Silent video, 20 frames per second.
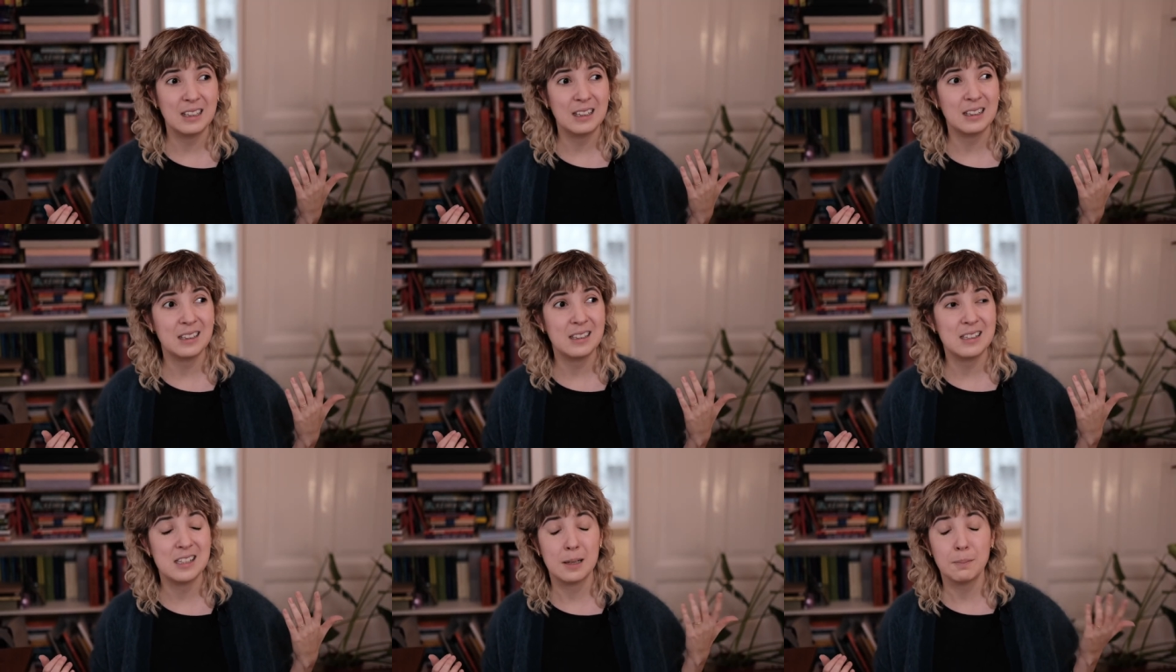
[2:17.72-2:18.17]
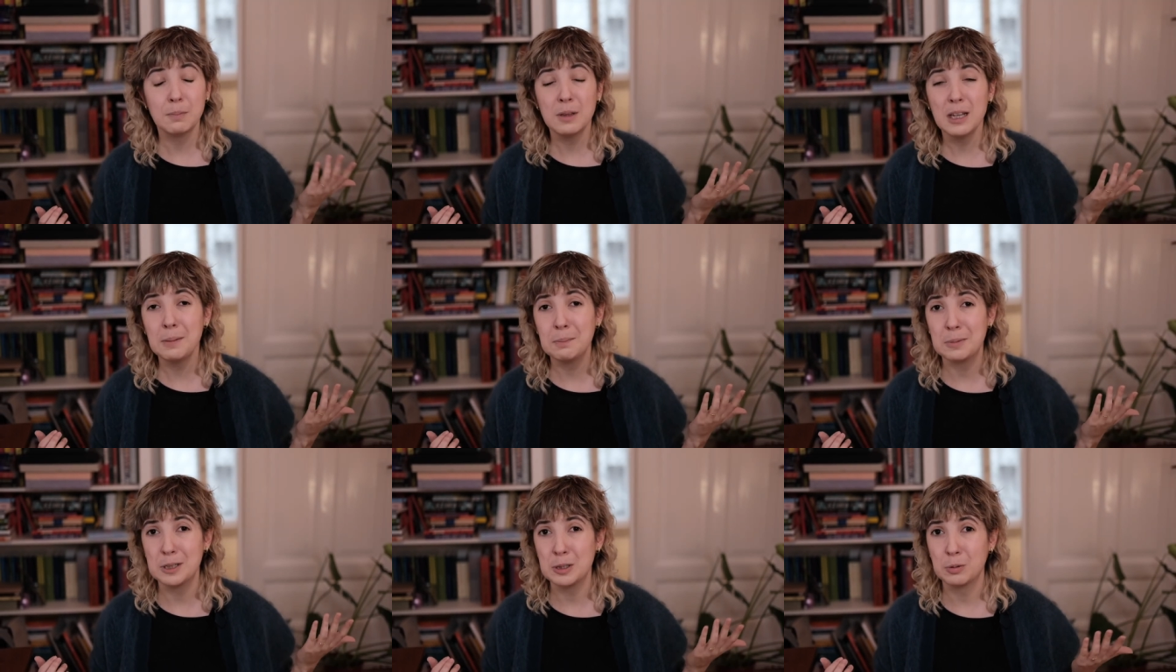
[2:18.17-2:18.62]

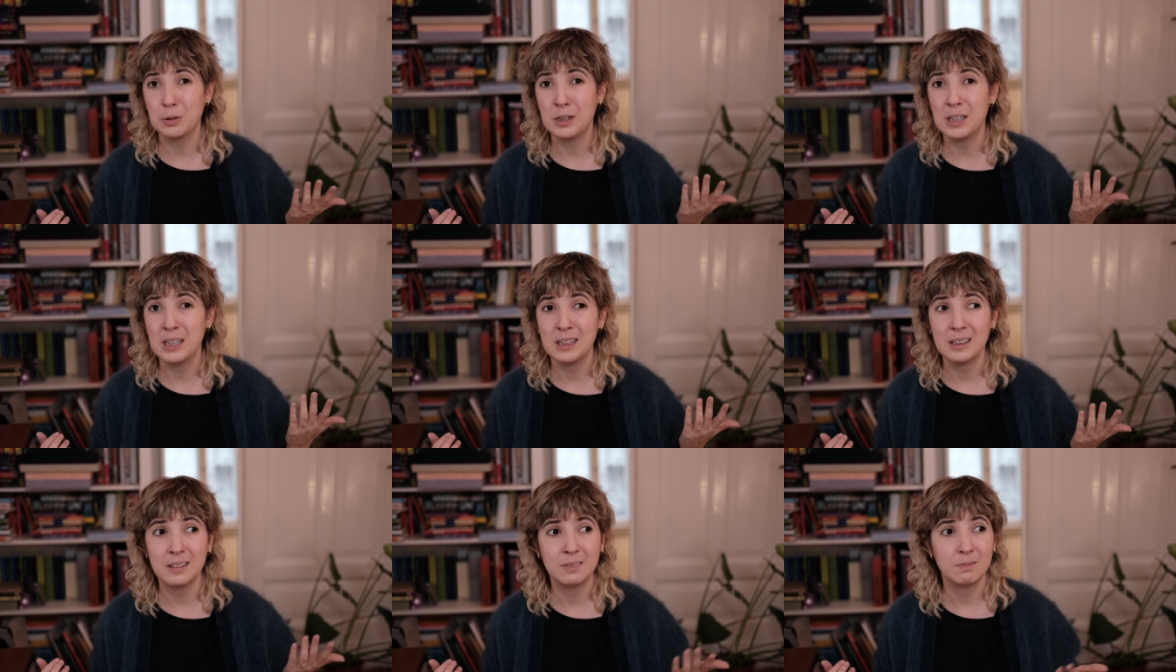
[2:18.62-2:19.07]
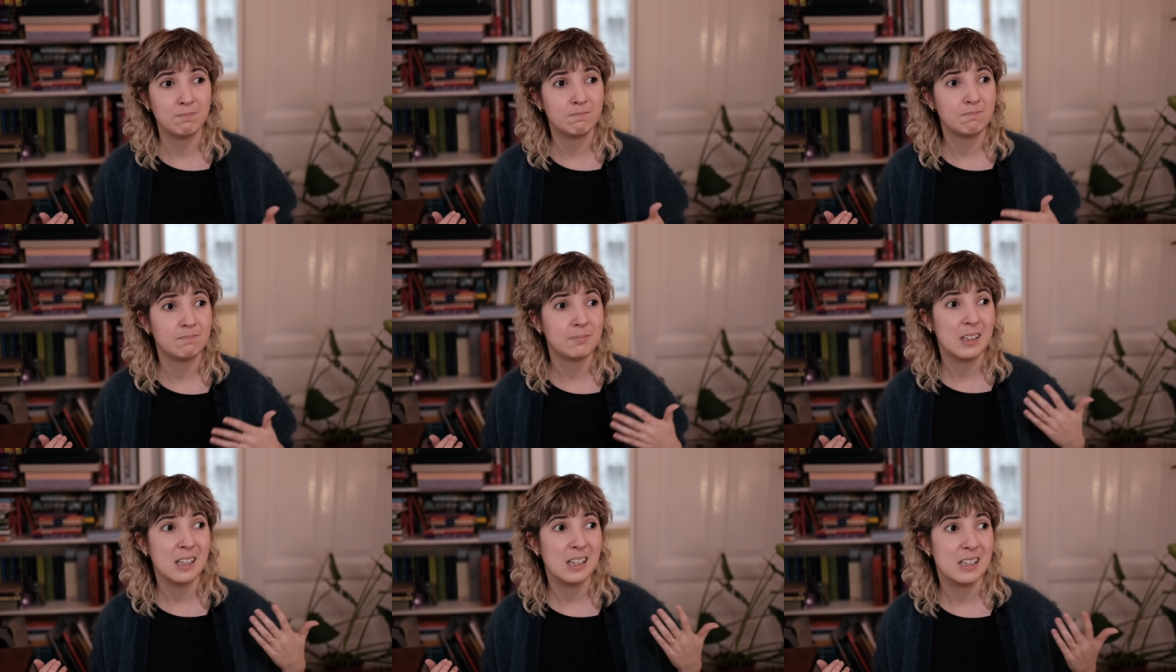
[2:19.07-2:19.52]
something between
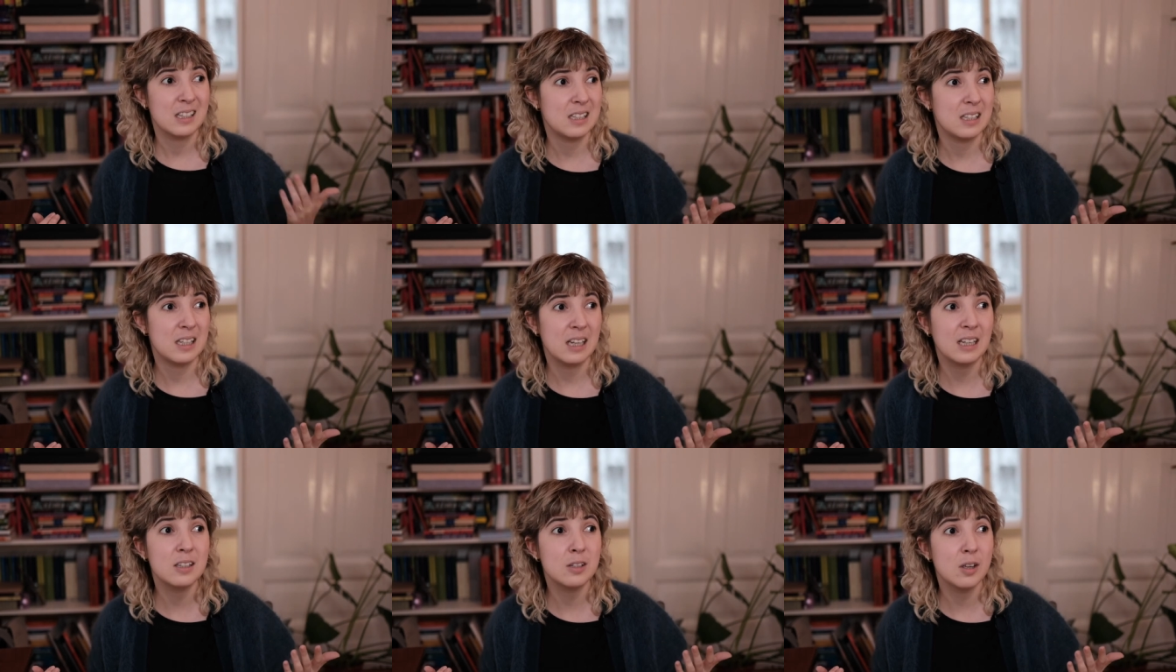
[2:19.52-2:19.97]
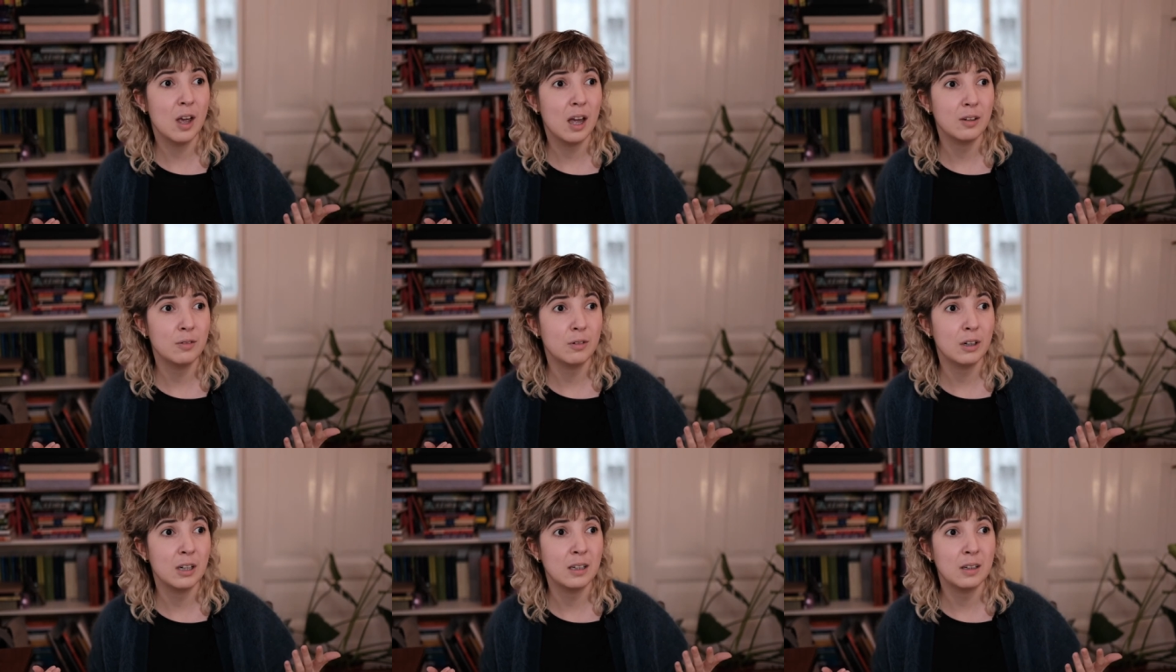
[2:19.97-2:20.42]

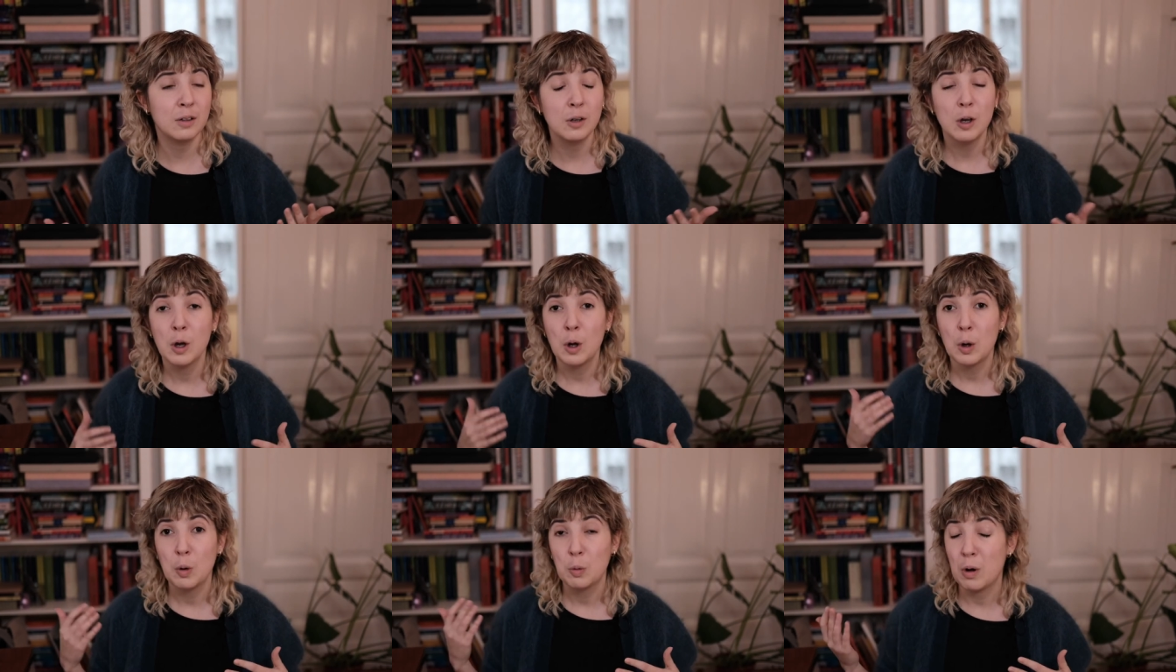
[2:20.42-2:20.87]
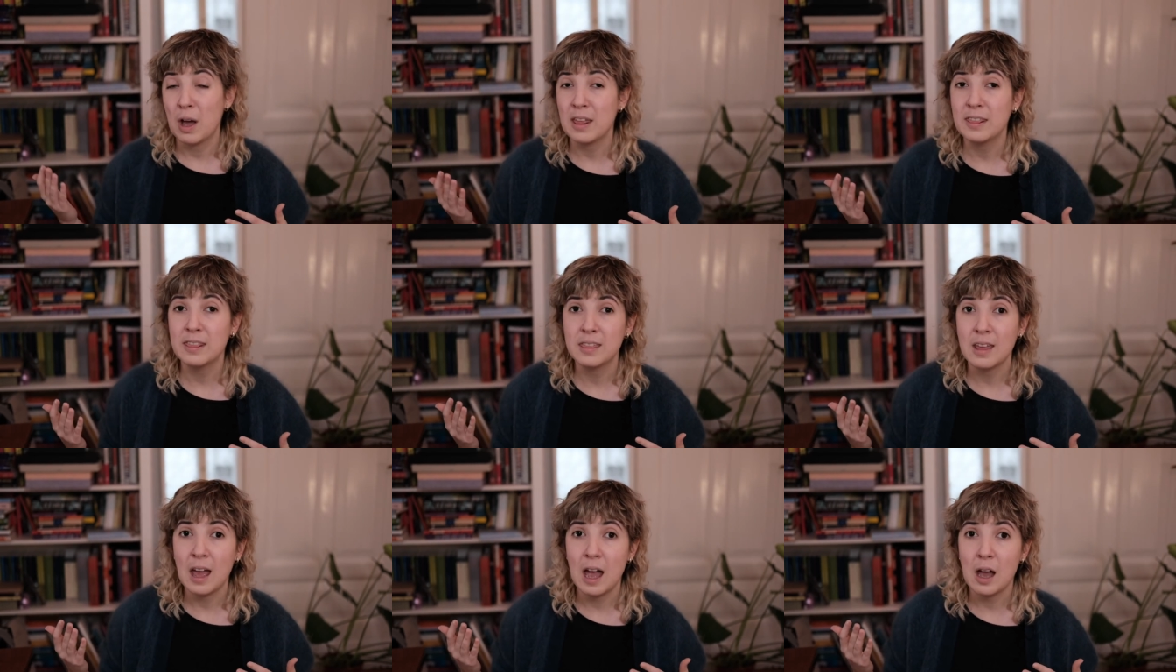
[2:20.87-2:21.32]
600
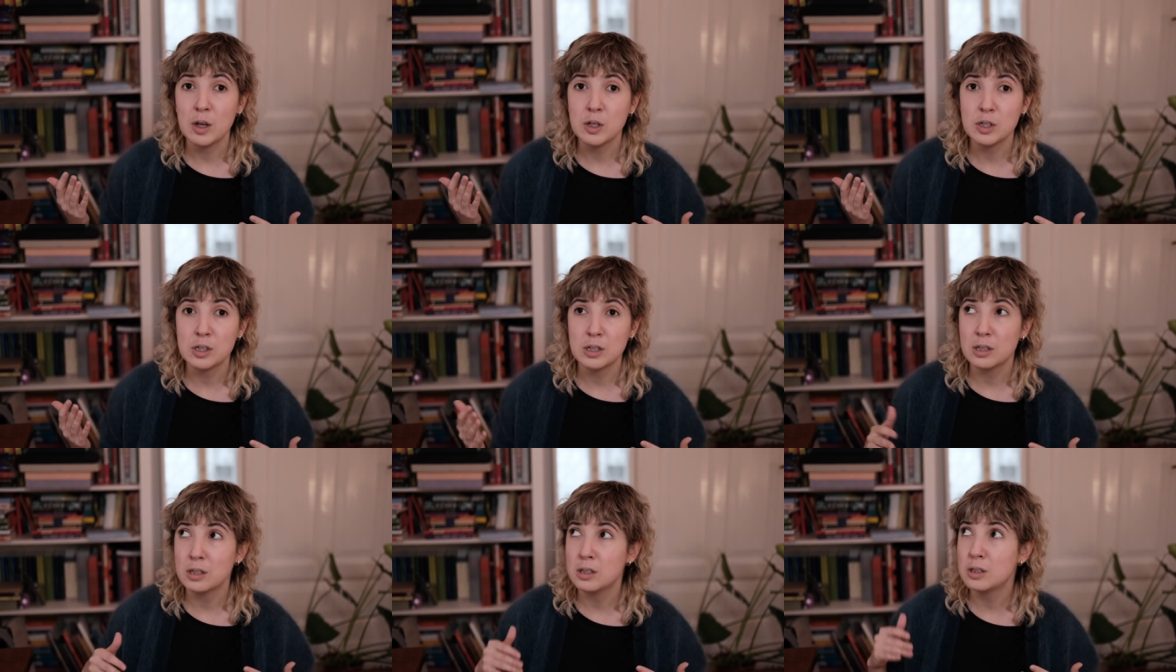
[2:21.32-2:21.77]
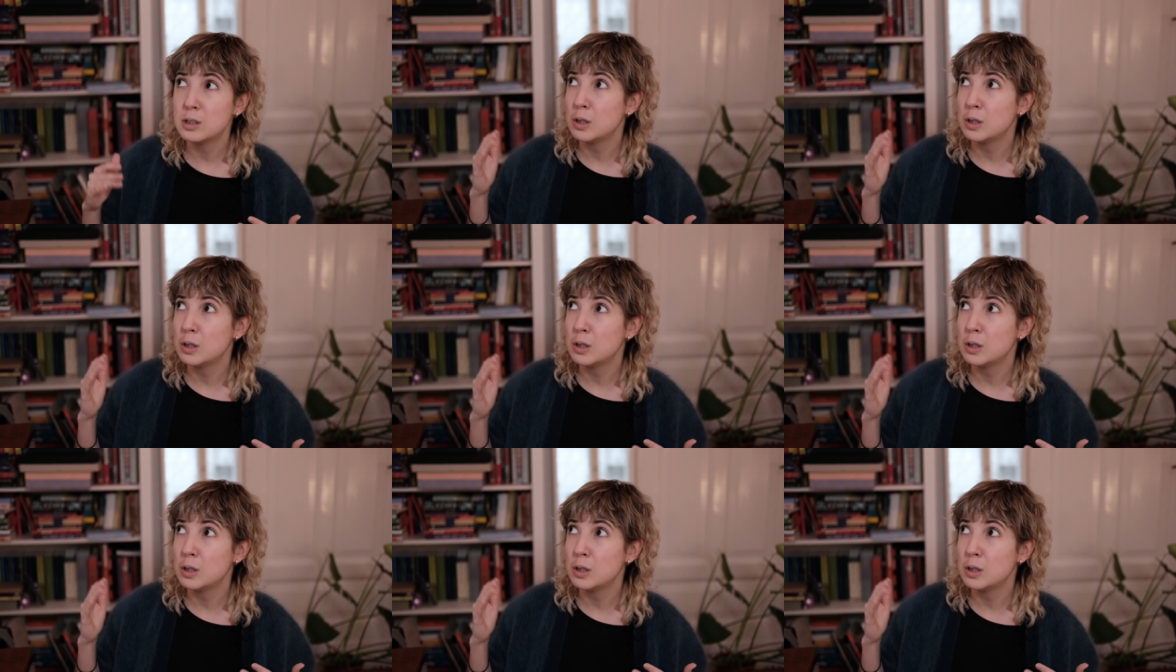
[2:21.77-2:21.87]
1,000,